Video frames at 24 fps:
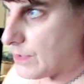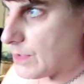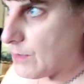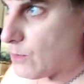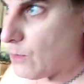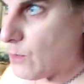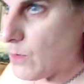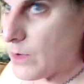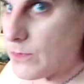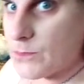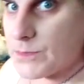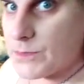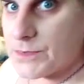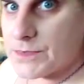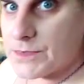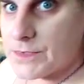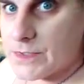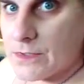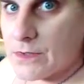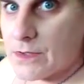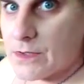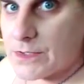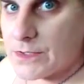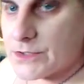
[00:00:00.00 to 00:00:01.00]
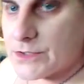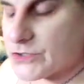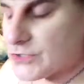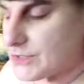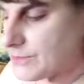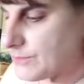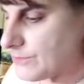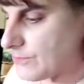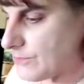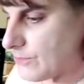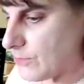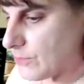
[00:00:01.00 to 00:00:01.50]
1 was still on a
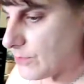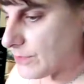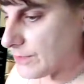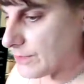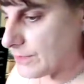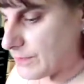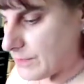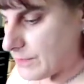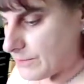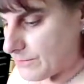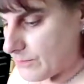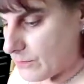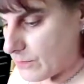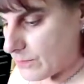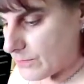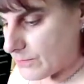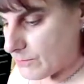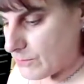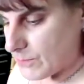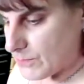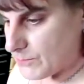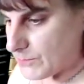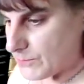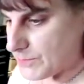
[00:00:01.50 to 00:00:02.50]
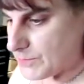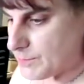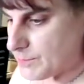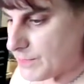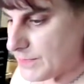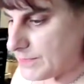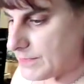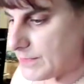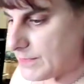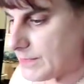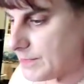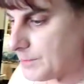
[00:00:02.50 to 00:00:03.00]
shift fork. The 4th one was
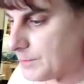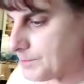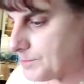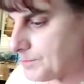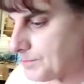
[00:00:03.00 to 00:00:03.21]
missing.